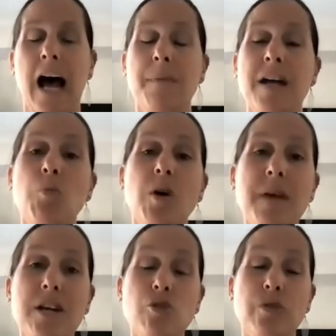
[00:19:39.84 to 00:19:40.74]
Um, and you want to
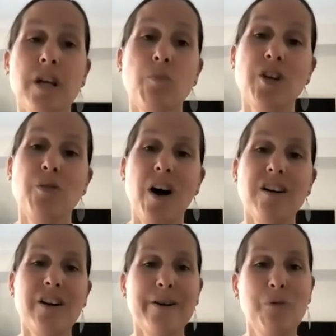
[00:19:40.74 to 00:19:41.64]
make sure that when you
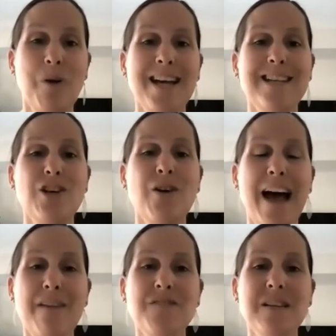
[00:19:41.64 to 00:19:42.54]
are going away, that you
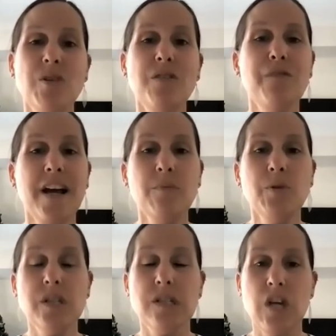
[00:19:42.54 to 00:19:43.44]
have someone
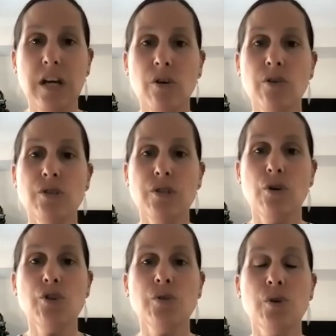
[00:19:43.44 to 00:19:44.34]
available to check on your
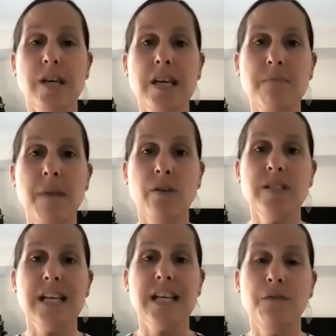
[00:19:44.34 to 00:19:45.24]
socials or
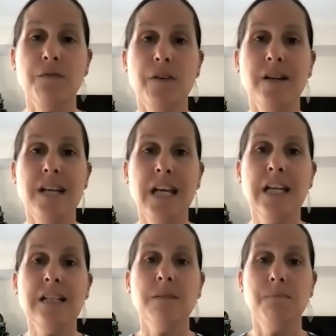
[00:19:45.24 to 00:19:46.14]
emails if
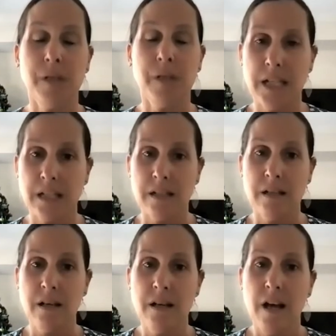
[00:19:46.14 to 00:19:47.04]
need be.
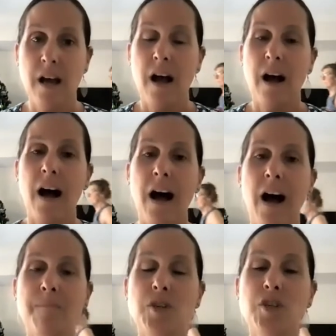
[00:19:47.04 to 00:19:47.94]

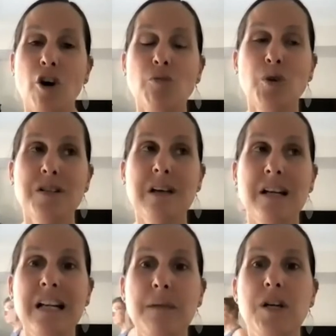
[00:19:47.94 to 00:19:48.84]
Um, you don't want to
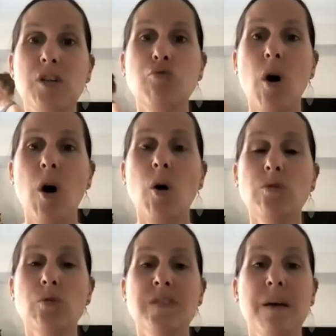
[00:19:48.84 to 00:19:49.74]
suddenly be
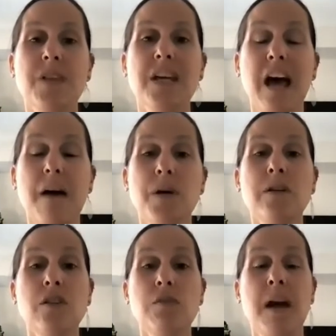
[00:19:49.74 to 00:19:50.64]
trolled or something
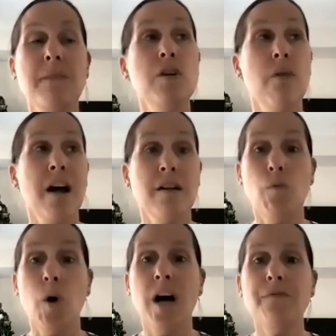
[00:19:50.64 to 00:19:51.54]
happen. Maybe you're out of
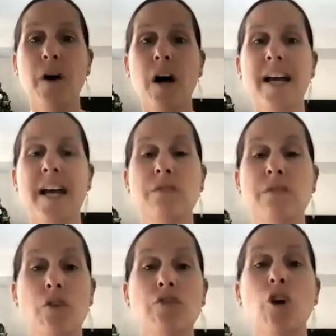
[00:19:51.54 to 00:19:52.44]
Wi-Fi and you've
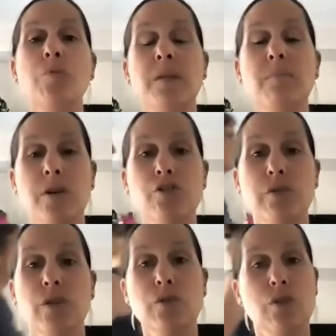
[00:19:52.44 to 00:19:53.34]
got nobody
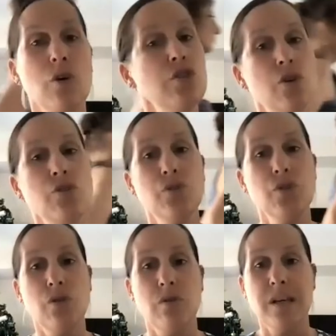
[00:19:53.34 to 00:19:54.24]
monitoring your so
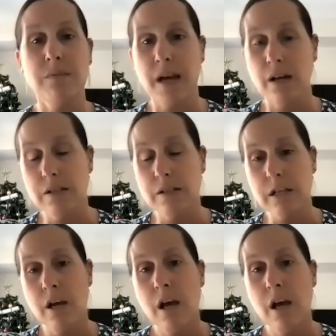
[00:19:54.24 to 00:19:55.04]
socials or your emails.